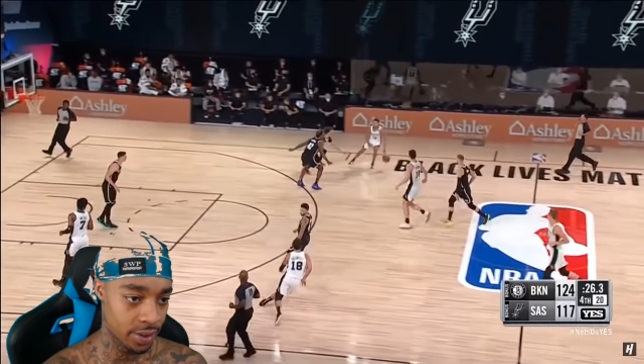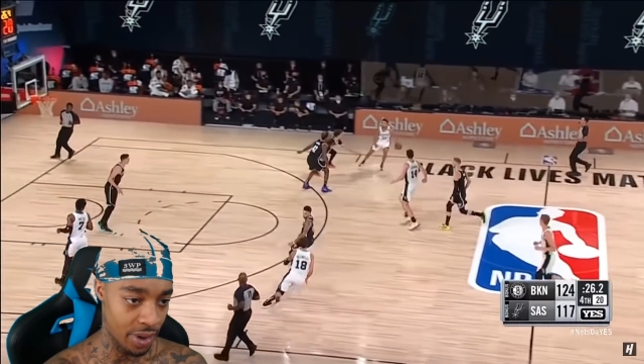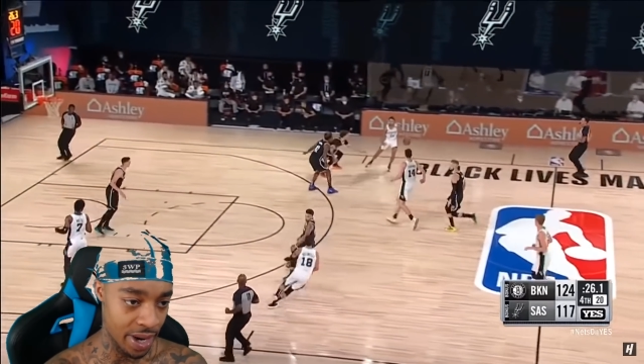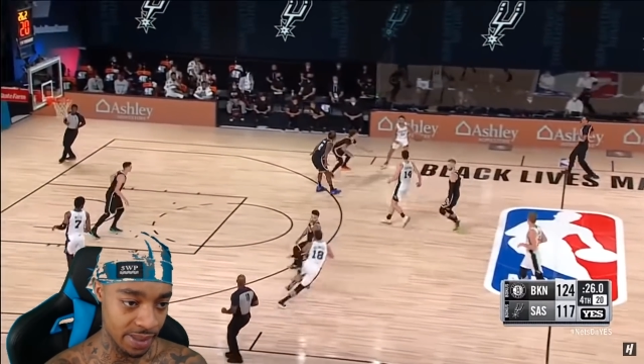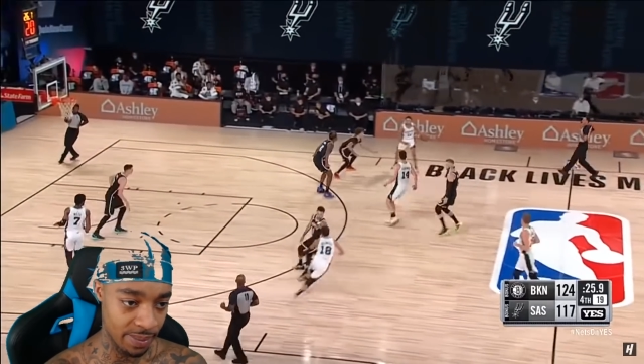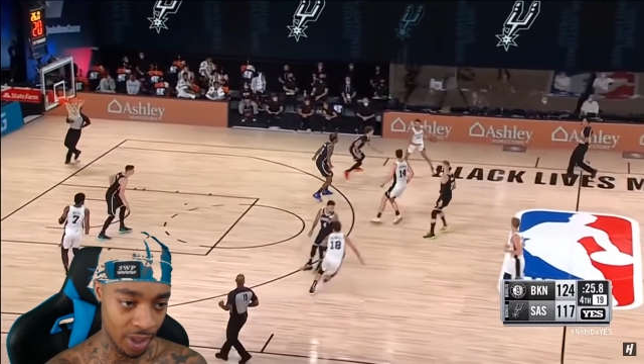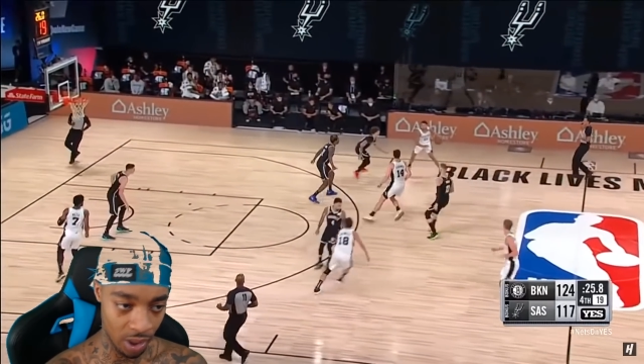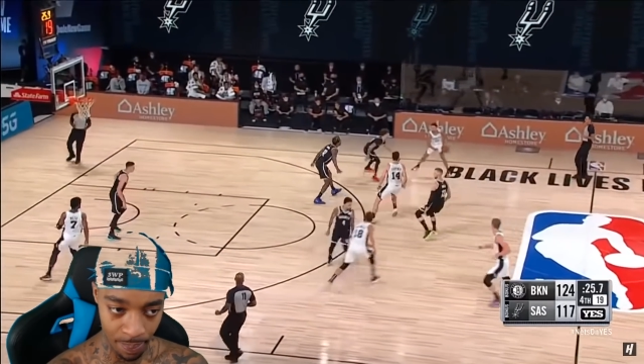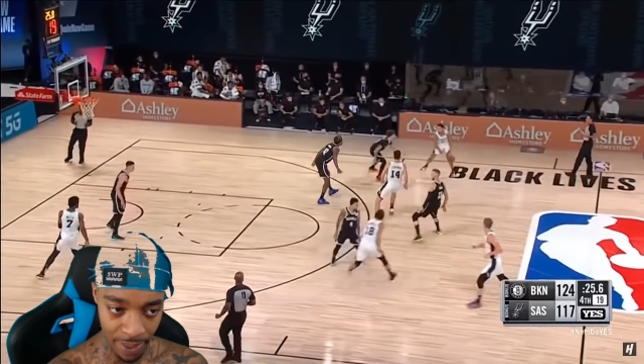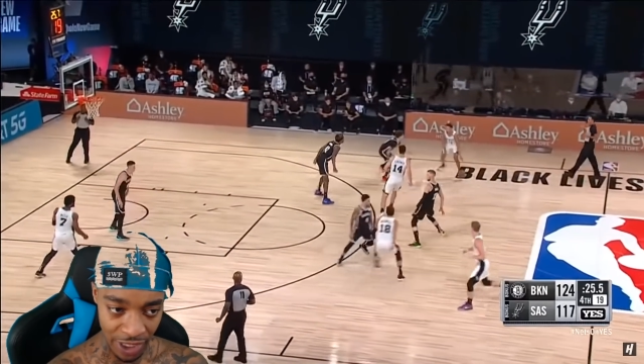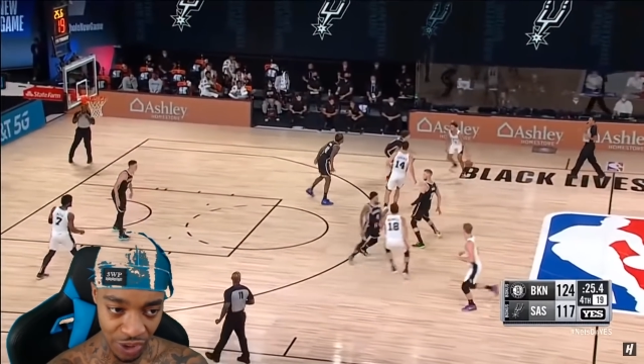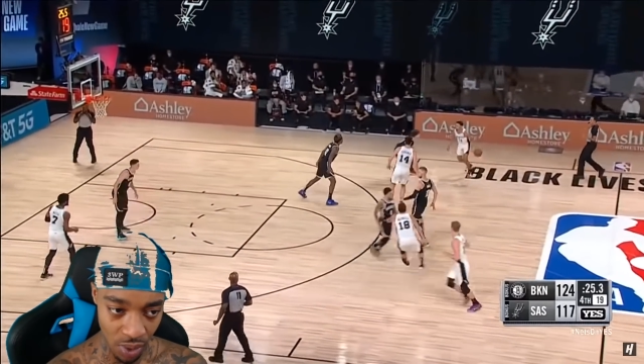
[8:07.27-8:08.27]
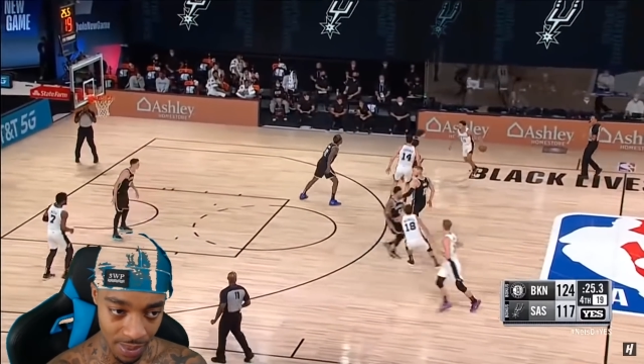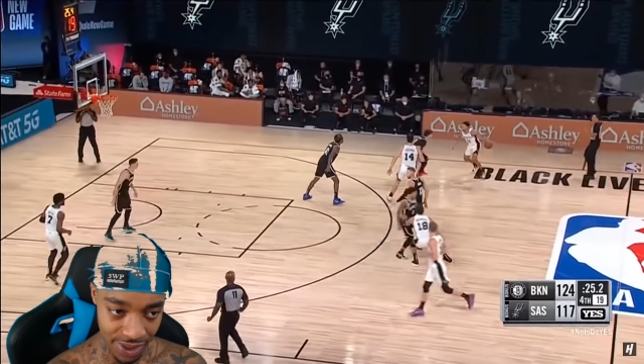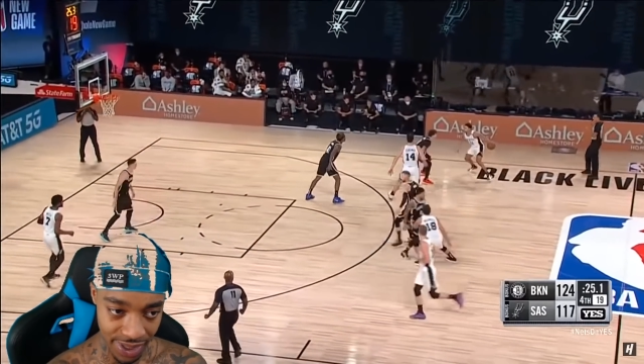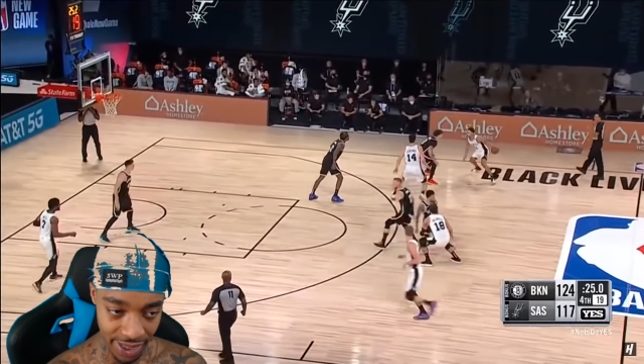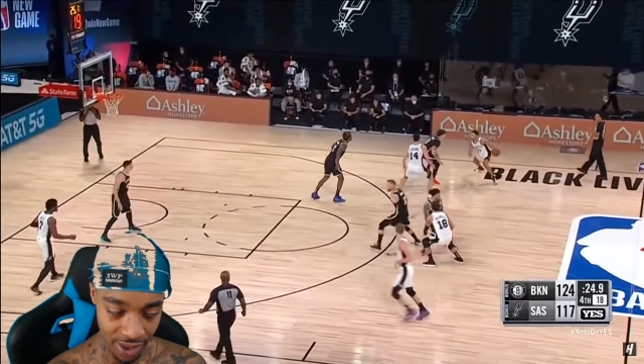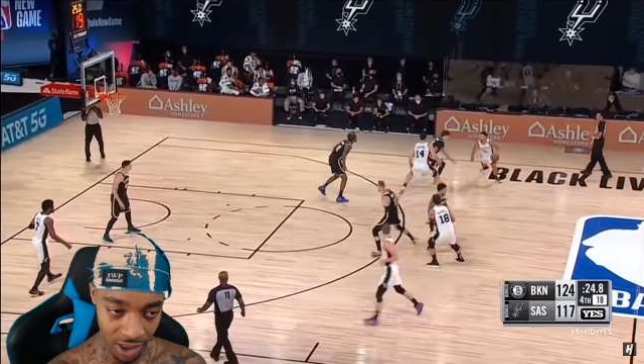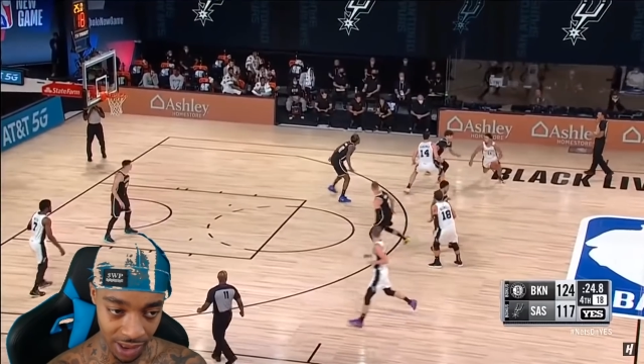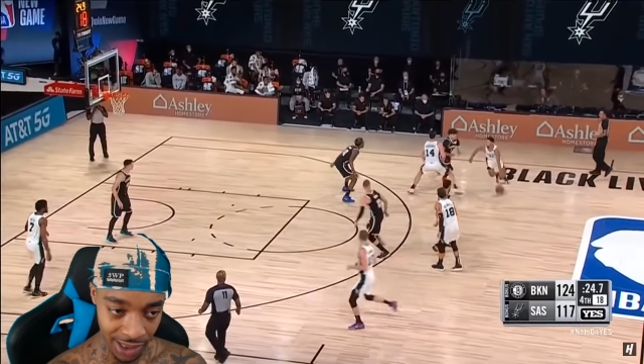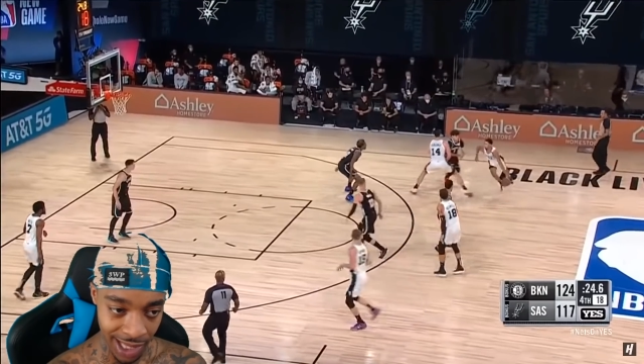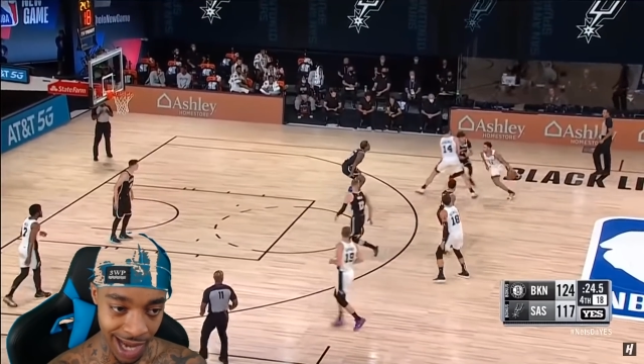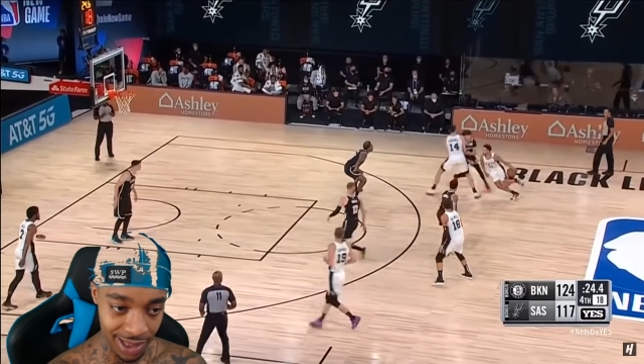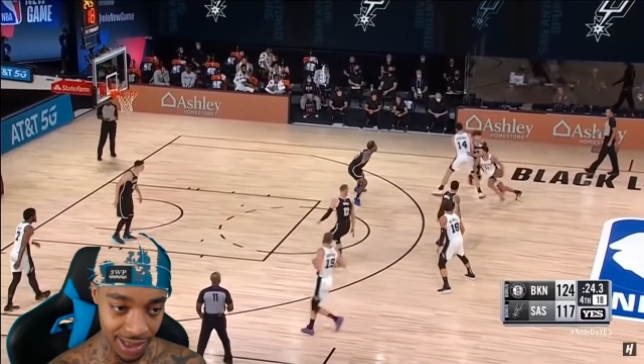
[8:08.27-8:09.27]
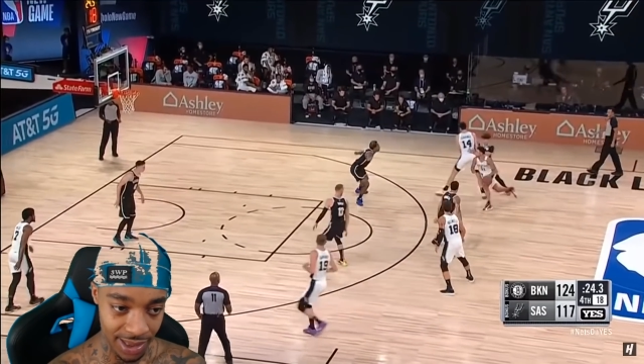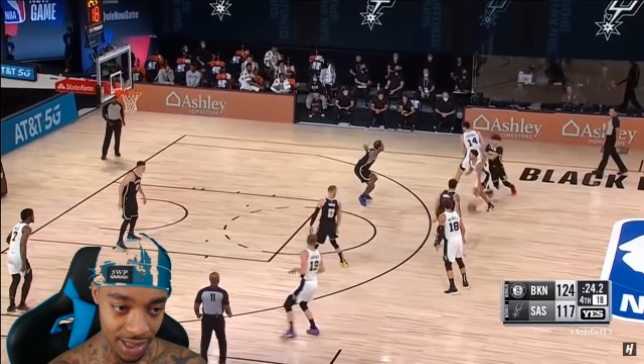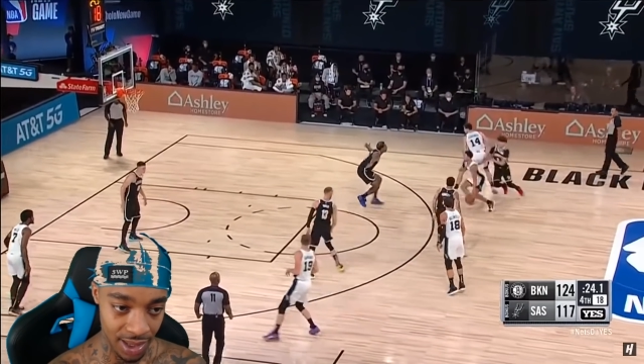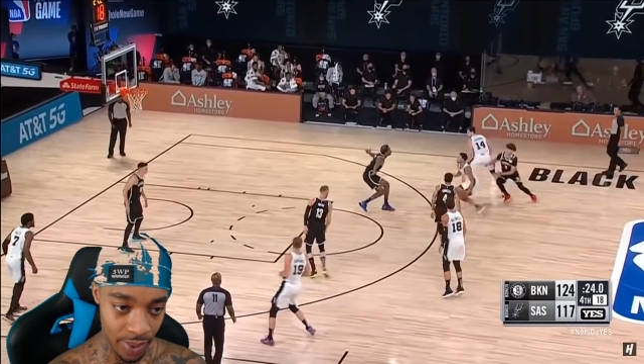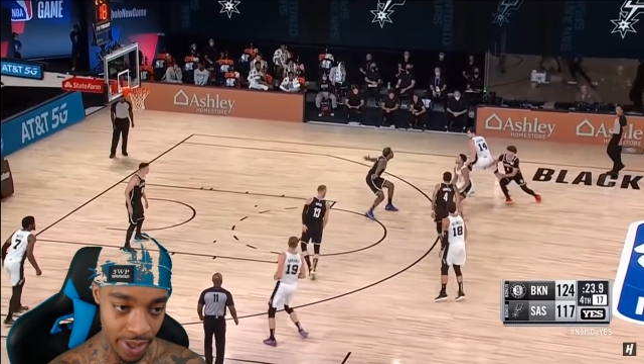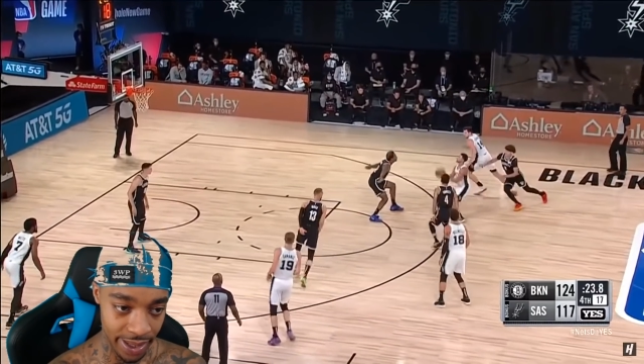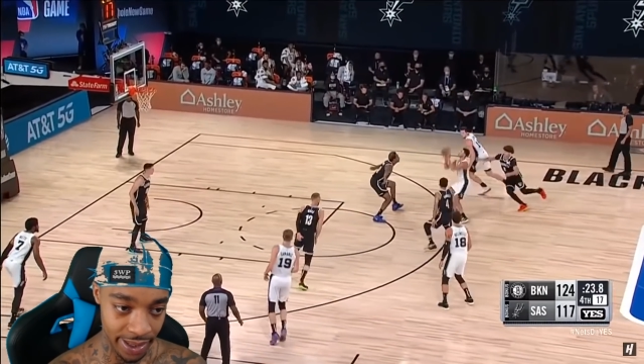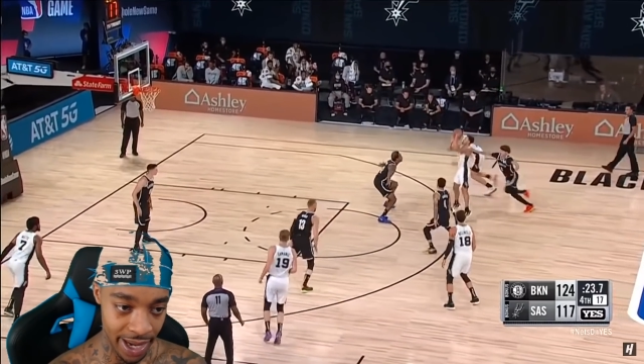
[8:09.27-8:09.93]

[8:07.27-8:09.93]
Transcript: Crazy, man. All the bench warmers getting all the clock this week,